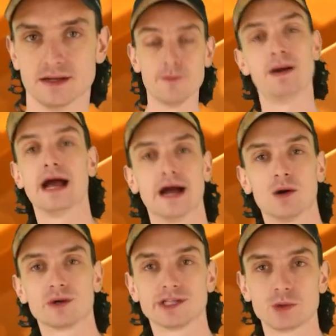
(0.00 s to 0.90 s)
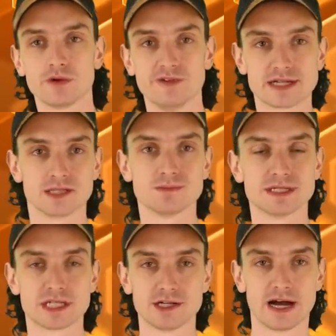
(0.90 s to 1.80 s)
The pair would lose lure victims
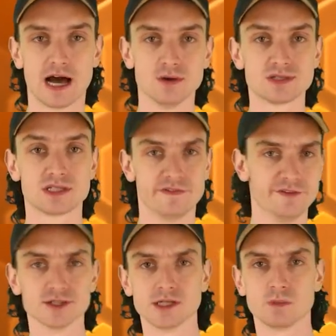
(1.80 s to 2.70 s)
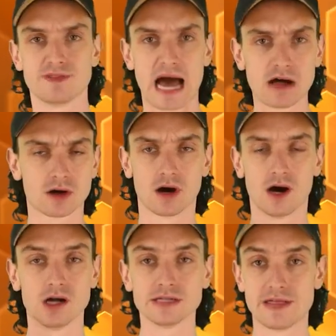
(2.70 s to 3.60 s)
into their house, fill them with
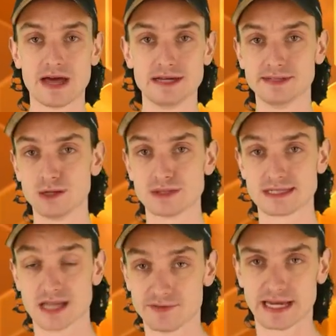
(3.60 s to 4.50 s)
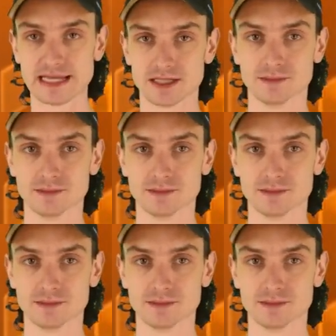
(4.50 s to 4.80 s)
alcohol, and then they would suffocate